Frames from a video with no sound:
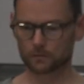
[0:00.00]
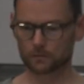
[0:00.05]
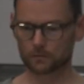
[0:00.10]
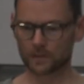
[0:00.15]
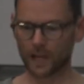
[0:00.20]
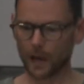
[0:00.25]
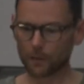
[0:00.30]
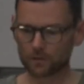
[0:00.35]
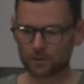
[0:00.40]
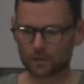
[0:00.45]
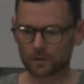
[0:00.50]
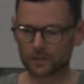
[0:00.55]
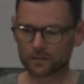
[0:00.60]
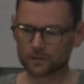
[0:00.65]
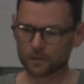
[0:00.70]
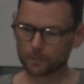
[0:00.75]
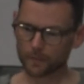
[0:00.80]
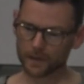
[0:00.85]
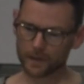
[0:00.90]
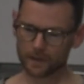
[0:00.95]
Capital
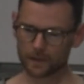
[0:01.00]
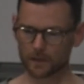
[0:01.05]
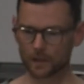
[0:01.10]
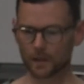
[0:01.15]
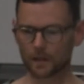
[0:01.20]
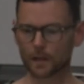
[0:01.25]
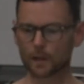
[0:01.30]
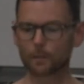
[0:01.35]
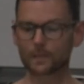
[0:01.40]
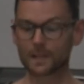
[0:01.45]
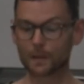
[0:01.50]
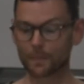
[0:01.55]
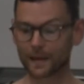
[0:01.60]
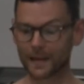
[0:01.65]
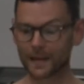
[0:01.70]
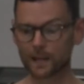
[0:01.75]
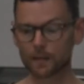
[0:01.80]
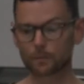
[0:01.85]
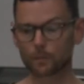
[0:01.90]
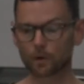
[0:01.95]
has
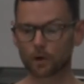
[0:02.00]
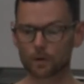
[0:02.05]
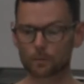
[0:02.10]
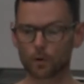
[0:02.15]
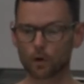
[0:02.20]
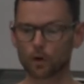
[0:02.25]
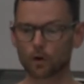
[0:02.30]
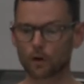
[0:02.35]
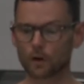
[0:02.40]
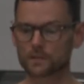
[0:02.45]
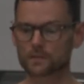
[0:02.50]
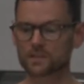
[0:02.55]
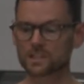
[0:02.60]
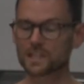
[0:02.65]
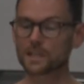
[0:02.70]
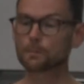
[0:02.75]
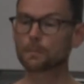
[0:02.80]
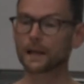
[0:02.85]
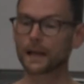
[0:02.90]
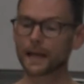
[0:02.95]
depended more and more on
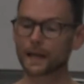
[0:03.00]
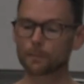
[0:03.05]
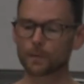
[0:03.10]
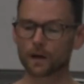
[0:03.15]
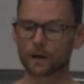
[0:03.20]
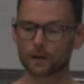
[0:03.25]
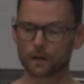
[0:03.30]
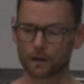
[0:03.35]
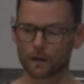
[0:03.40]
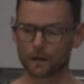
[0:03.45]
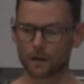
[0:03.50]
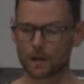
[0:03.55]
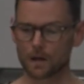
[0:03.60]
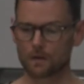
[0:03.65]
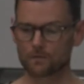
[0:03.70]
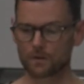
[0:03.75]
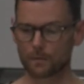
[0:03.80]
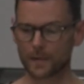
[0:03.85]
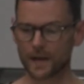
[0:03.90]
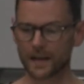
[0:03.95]
cheap labor
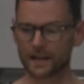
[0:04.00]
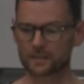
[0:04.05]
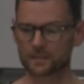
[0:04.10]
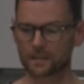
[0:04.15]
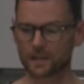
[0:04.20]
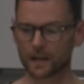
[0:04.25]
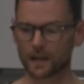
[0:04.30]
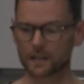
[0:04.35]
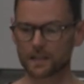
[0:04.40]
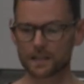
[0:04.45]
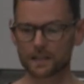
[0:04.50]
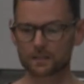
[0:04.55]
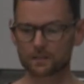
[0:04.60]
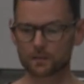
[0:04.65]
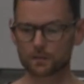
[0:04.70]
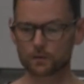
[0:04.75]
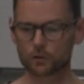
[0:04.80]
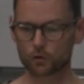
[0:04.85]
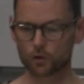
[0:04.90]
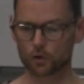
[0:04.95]
from Asia and
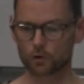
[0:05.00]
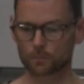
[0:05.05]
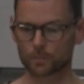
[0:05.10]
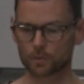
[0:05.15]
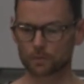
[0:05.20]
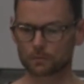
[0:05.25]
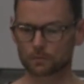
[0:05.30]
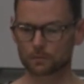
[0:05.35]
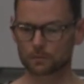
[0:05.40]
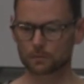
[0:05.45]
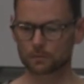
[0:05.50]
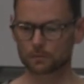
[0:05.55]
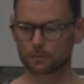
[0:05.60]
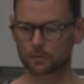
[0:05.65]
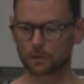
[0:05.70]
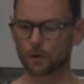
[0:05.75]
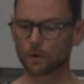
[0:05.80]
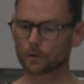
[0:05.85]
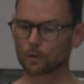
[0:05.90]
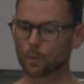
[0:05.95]
Eastern Europe,
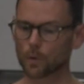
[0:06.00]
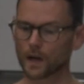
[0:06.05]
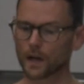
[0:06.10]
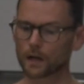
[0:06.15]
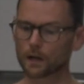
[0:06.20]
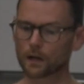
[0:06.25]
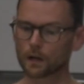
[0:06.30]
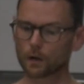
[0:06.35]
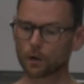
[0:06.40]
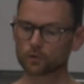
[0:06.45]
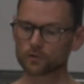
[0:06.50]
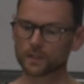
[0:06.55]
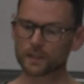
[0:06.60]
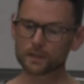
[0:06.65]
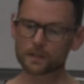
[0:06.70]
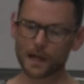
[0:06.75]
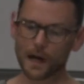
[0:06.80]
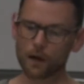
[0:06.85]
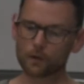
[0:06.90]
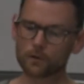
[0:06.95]
all the while closing
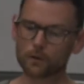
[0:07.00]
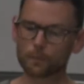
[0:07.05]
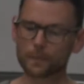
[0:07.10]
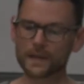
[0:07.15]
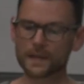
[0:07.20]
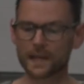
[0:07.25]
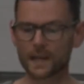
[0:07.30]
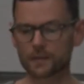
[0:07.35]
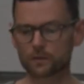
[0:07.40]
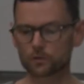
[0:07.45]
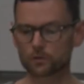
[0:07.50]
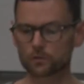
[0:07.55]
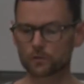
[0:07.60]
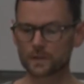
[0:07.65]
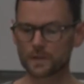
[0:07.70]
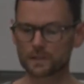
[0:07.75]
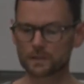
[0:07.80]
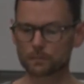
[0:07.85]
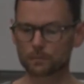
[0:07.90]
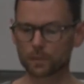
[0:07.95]
down the big
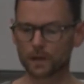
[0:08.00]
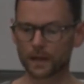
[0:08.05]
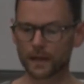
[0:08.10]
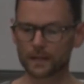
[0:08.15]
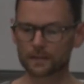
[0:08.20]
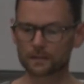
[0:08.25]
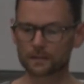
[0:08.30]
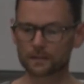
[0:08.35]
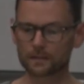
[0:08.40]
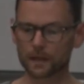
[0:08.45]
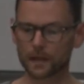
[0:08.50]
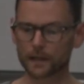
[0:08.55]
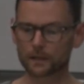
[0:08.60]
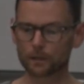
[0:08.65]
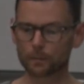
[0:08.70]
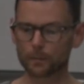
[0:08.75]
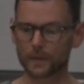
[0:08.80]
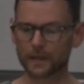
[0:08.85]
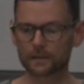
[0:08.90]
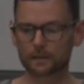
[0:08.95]
industries in places like
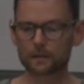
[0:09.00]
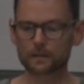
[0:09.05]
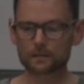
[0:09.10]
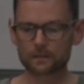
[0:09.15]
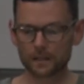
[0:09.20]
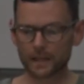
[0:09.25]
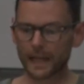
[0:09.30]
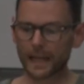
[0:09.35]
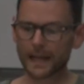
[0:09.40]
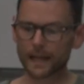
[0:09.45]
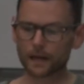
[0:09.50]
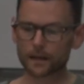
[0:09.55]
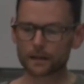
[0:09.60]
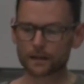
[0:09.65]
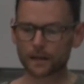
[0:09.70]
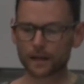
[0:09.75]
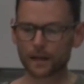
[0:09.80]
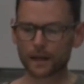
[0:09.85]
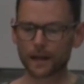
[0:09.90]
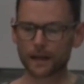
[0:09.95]
the Midlands in England
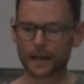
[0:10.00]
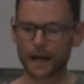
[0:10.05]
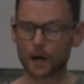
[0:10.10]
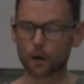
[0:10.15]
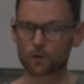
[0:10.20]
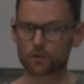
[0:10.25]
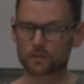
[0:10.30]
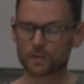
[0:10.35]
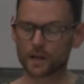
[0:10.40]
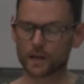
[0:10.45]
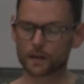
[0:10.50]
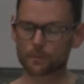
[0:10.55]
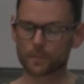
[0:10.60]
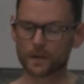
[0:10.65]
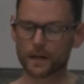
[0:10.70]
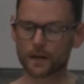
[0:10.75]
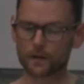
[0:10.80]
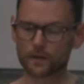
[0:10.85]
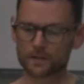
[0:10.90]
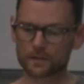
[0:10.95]
and outside
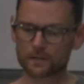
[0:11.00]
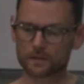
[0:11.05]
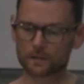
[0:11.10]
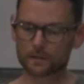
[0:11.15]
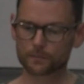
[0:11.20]
Paris.